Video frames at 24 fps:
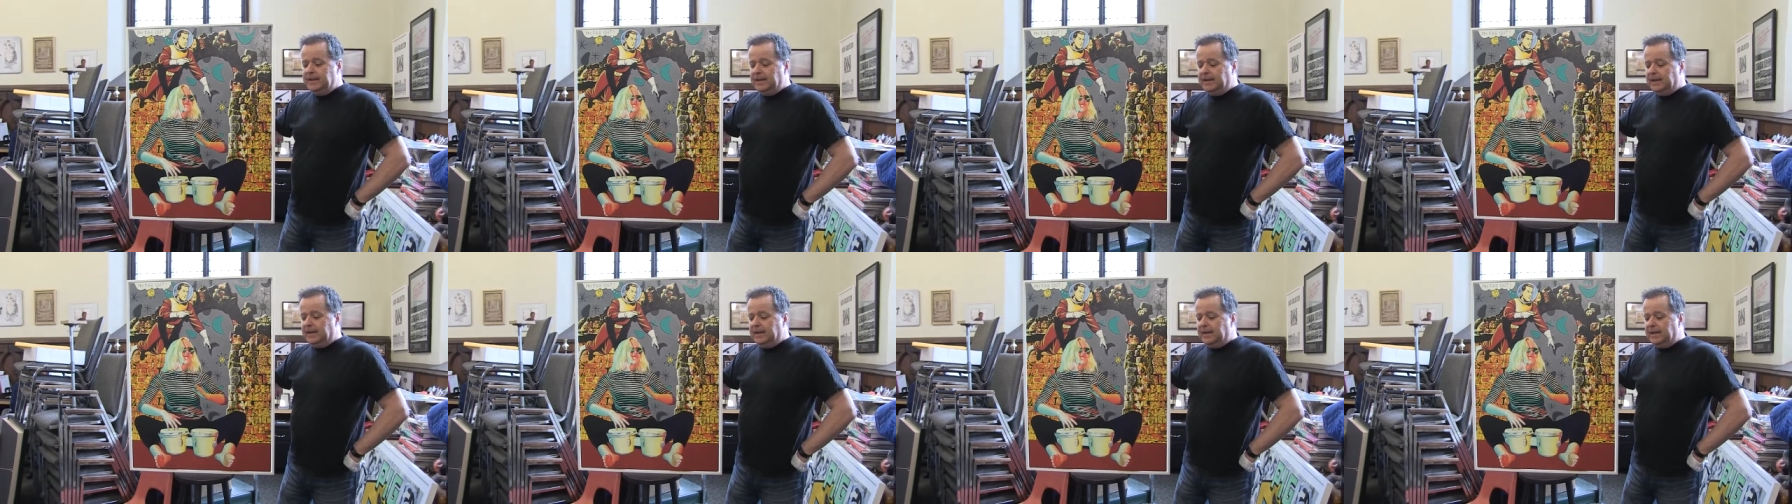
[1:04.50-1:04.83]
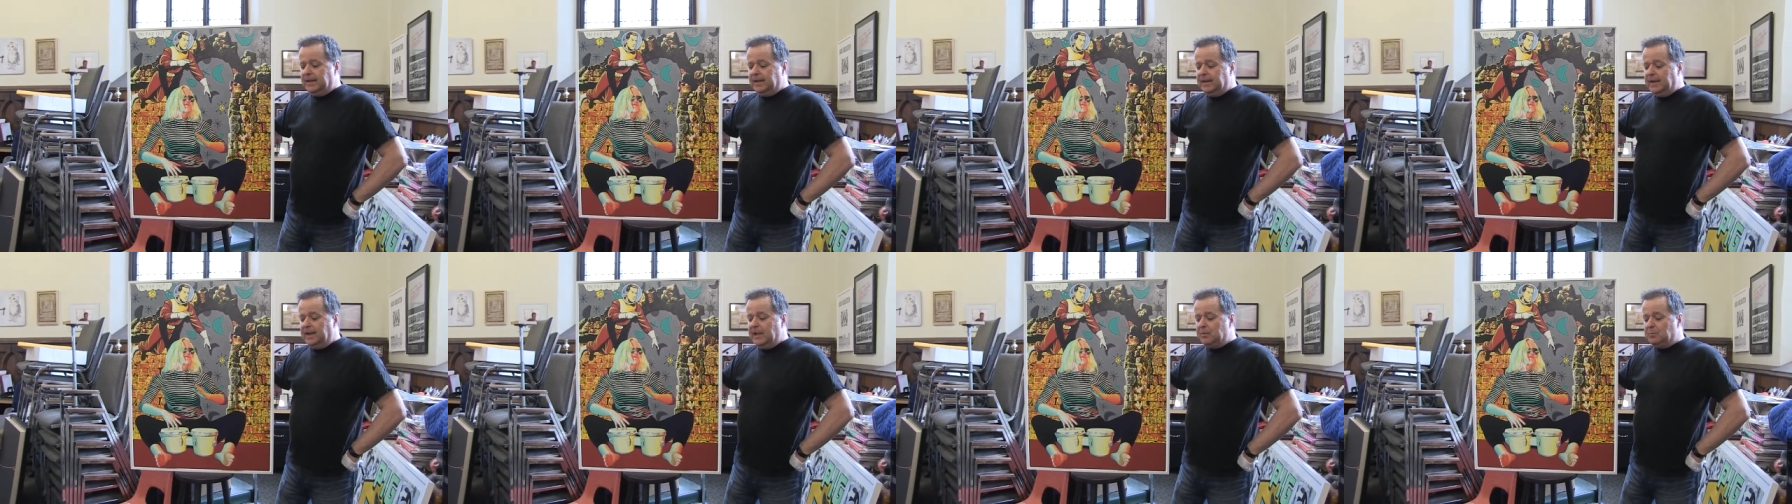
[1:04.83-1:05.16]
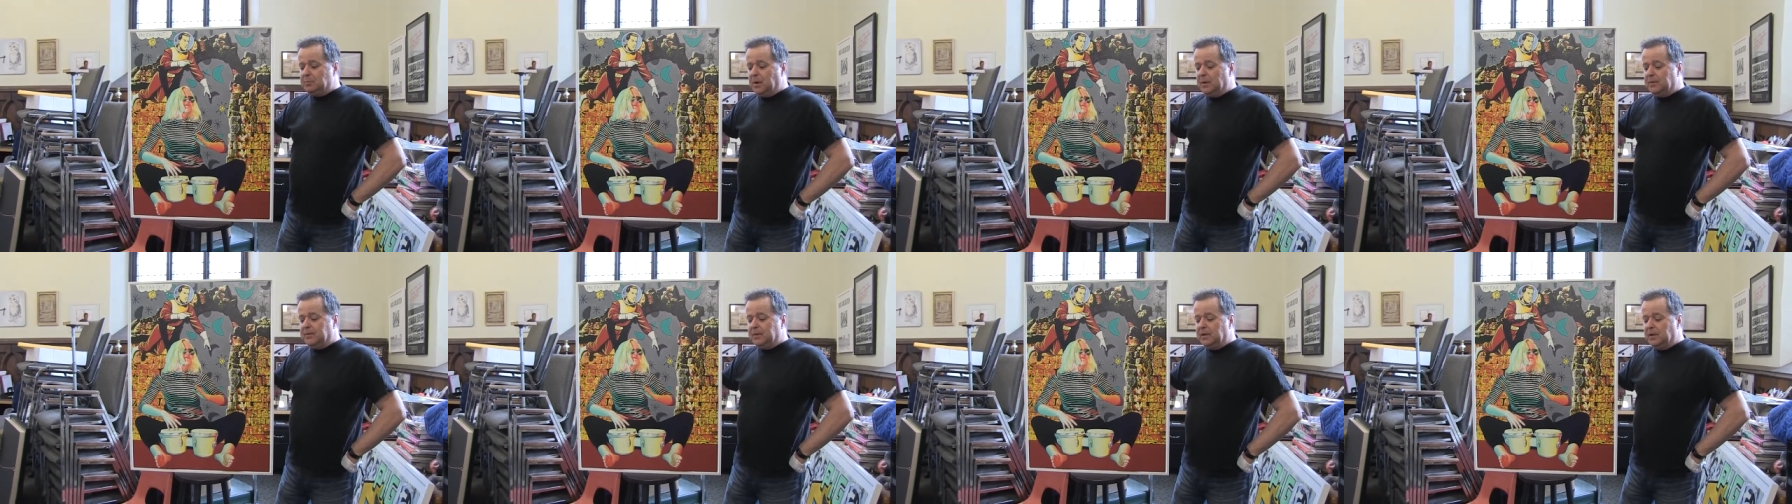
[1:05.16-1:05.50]
at
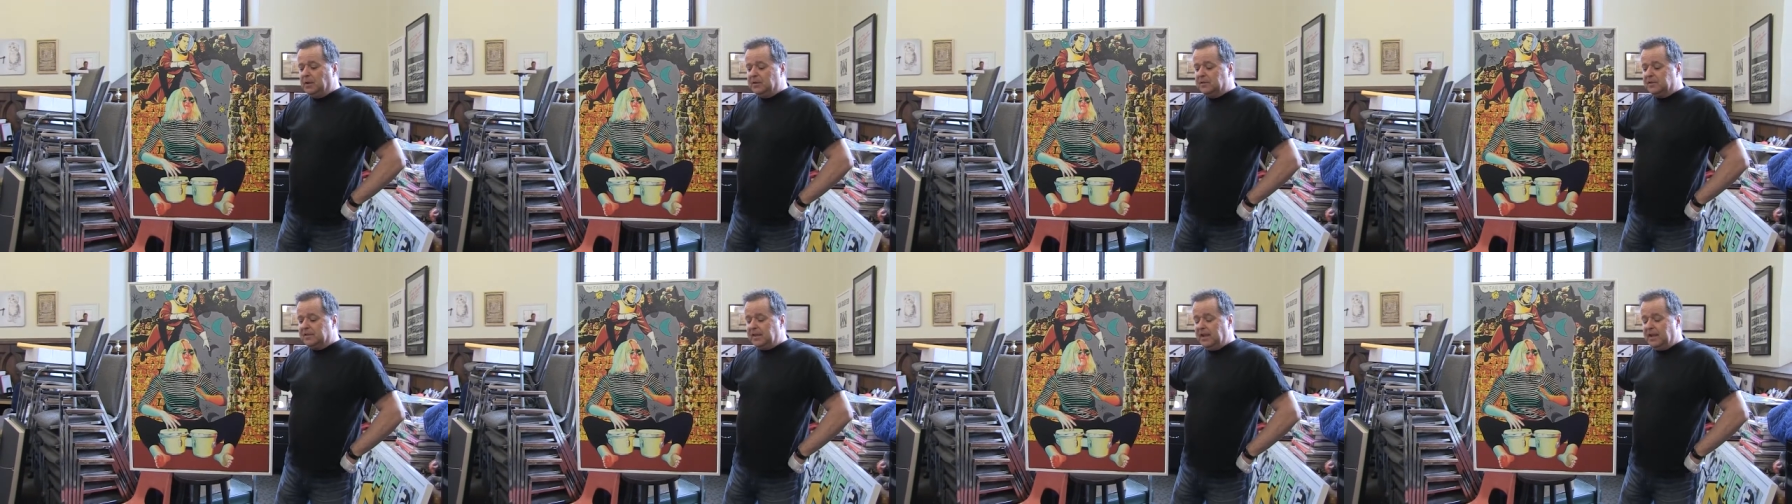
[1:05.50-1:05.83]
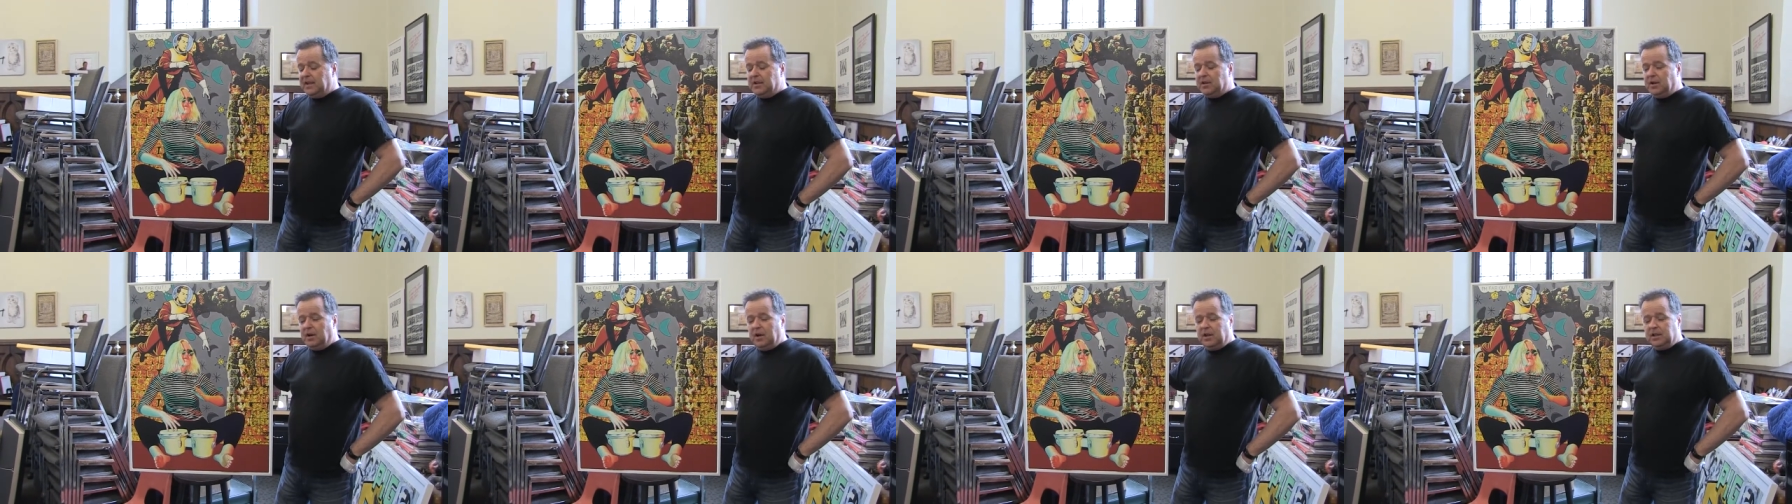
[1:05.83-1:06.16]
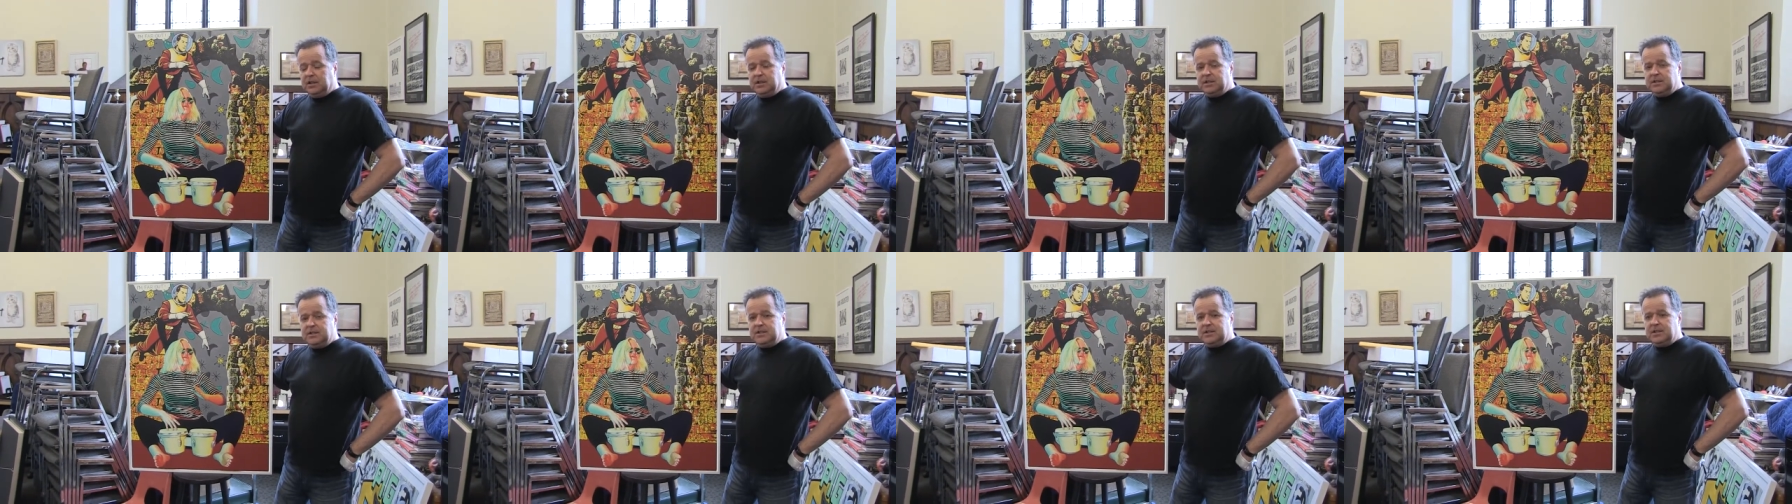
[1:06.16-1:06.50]
Buffalo State
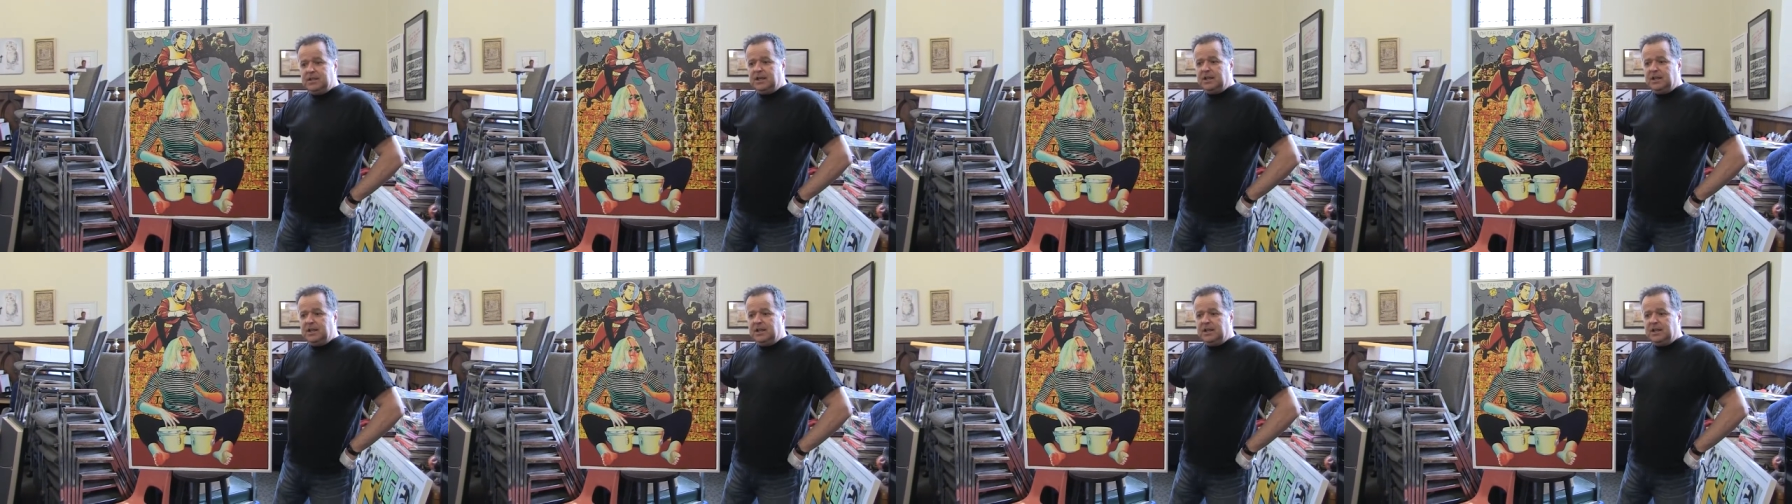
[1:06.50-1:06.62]
College.